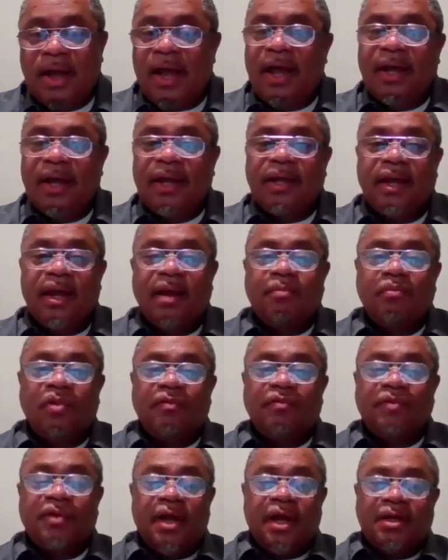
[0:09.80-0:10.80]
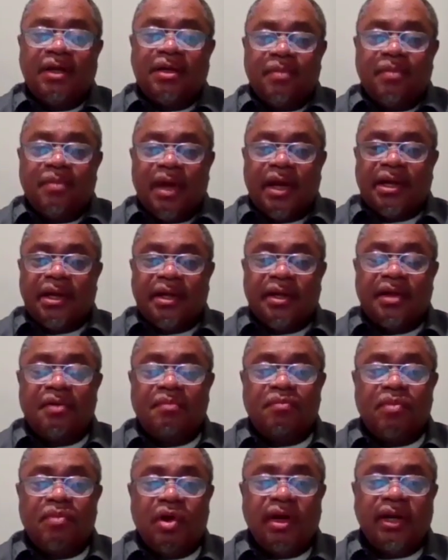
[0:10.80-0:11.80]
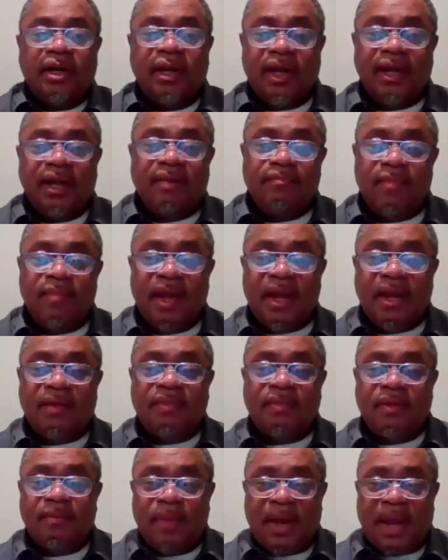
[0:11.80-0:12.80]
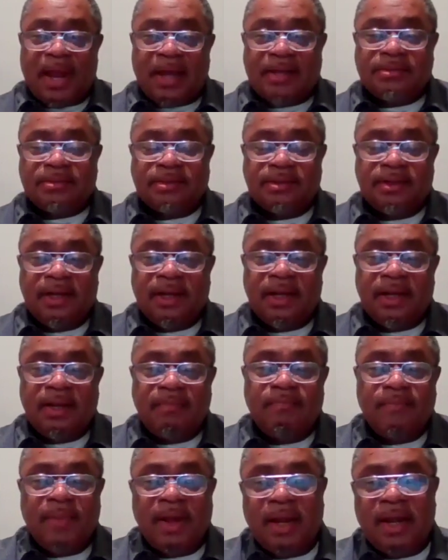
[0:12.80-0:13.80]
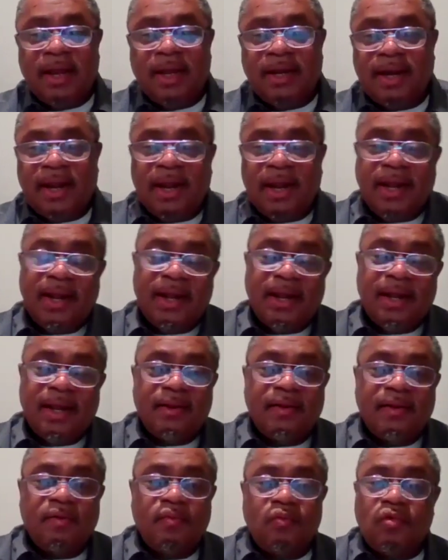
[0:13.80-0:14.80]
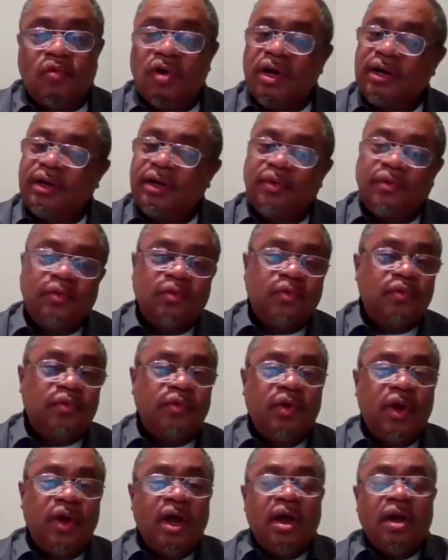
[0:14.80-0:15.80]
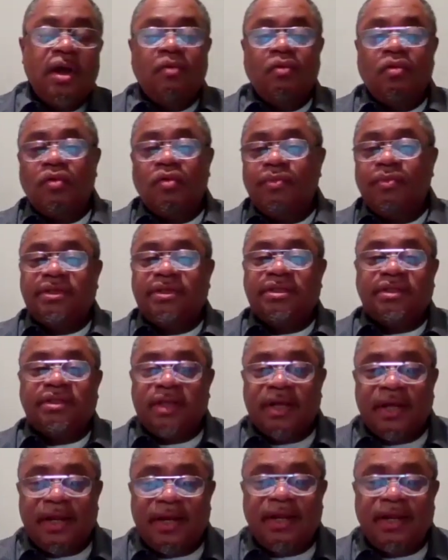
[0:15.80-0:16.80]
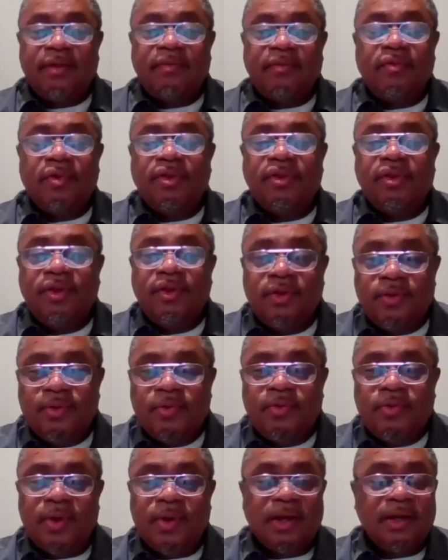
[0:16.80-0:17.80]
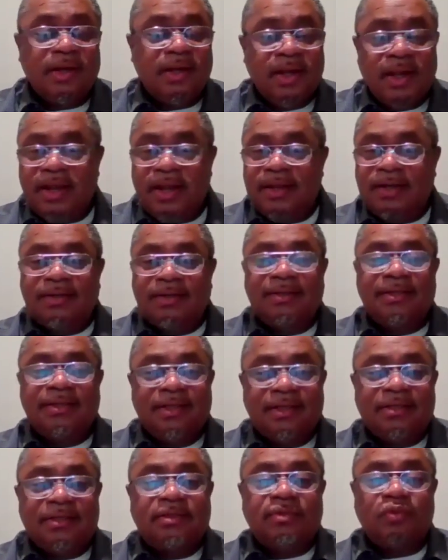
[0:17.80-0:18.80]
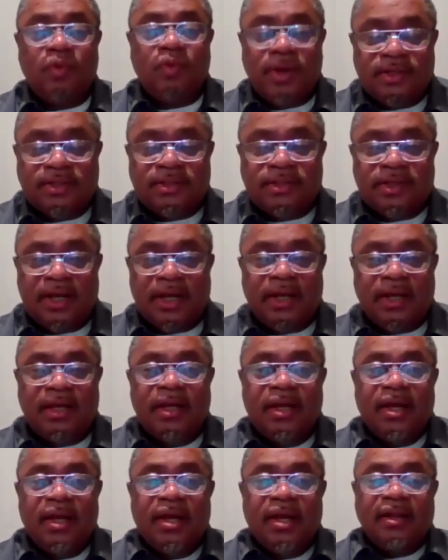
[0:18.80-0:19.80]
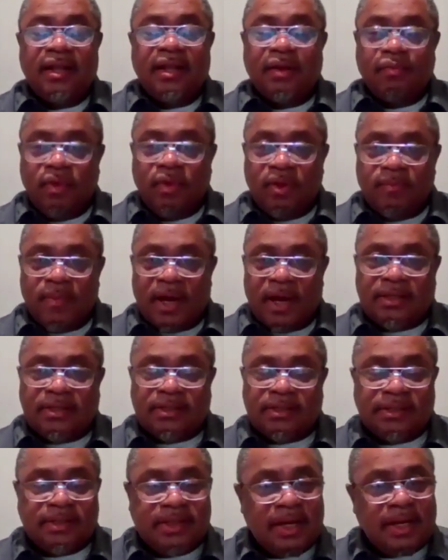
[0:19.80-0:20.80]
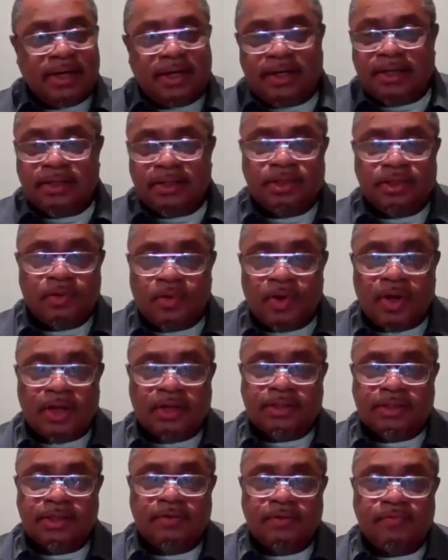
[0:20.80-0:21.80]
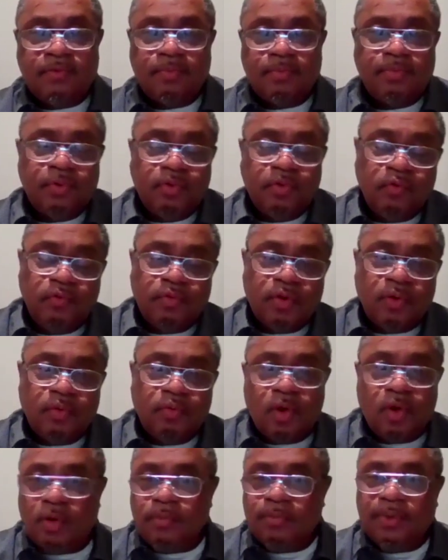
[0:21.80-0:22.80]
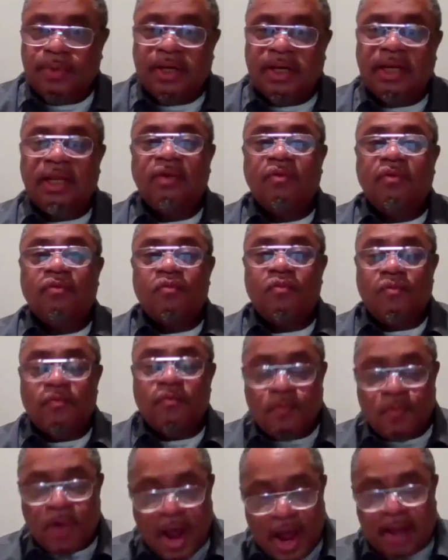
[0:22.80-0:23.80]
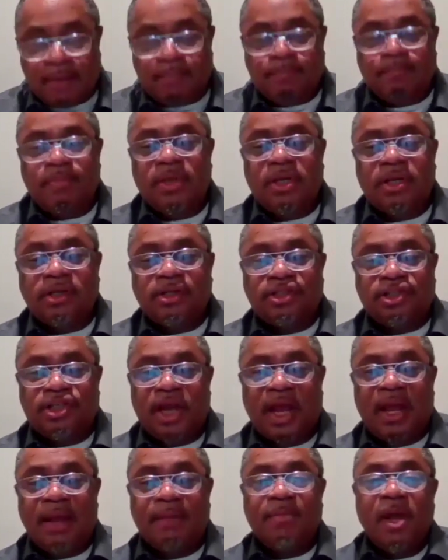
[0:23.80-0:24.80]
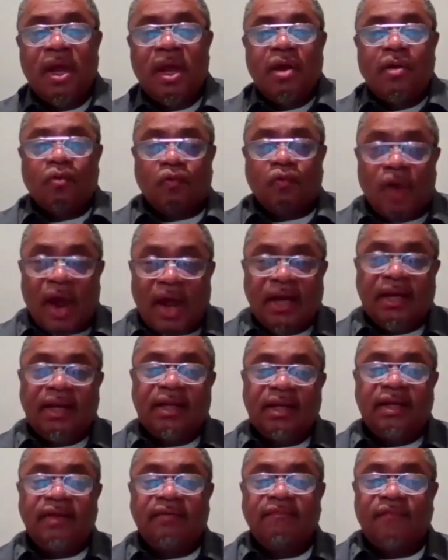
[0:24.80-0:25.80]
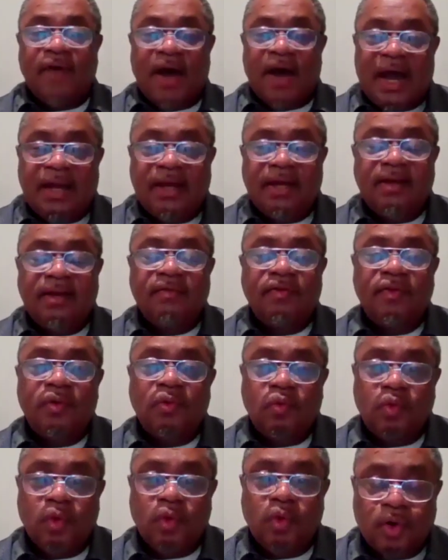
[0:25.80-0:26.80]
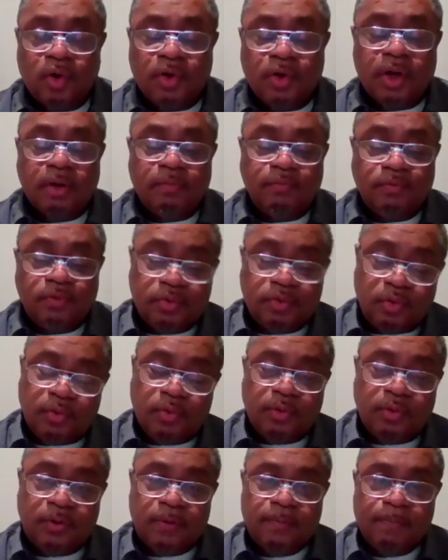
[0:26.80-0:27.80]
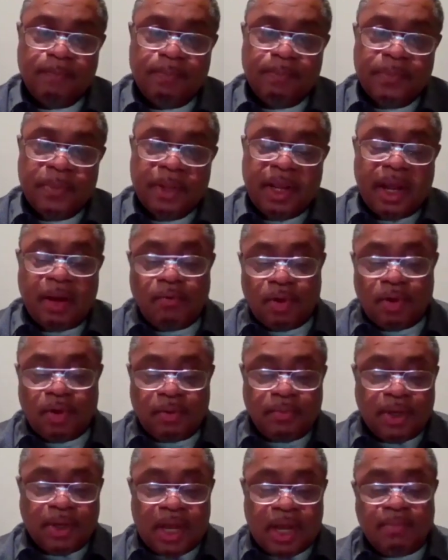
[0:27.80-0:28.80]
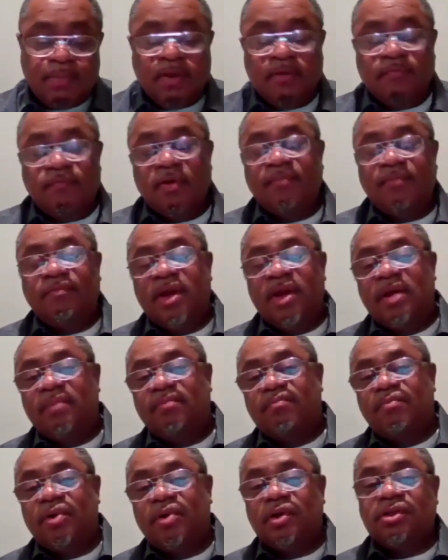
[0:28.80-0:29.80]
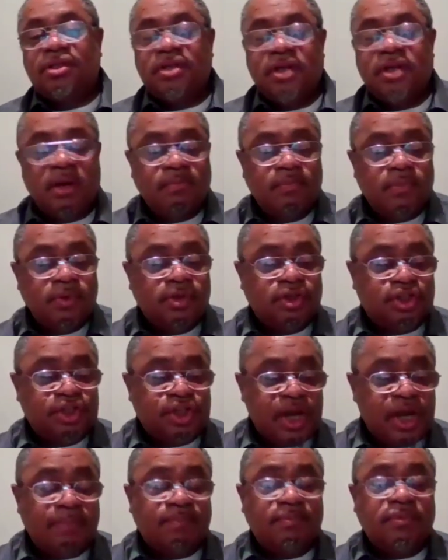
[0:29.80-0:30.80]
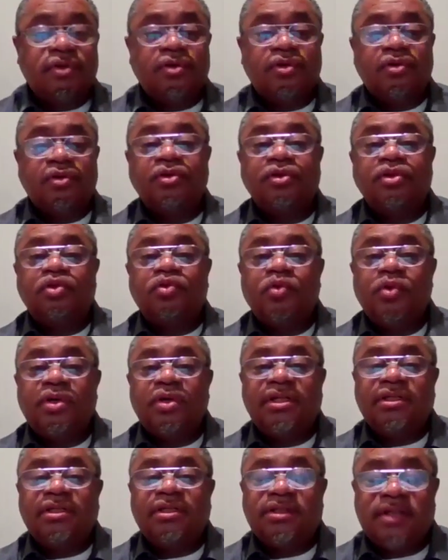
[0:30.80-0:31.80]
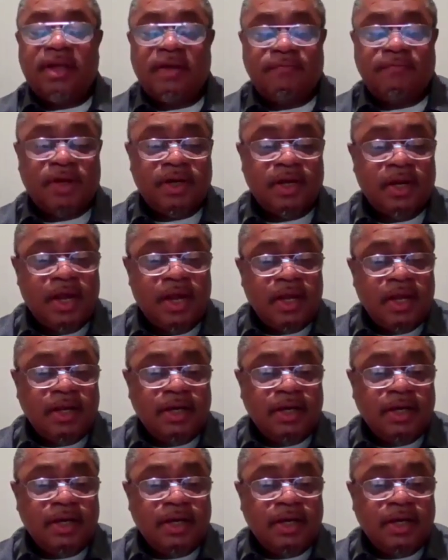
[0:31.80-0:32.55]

I am Reverend Dr. Michael L. Martin, amen, the pastor, amen, and the one who will be studying with you again this Wednesday, that we might study to show our self-approval, workmen need not be ashamed, rightly dividing the word of truth. And we're going to be coming from Numbers chapter 27.